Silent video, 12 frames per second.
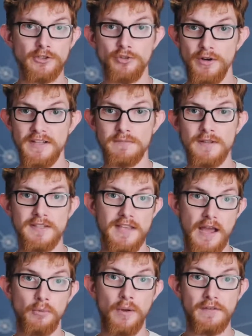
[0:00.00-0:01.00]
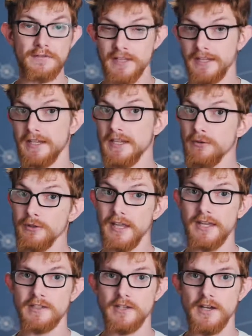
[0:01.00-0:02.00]
transmit sound waves like a hearing
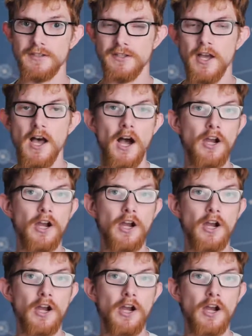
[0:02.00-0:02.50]
aid does,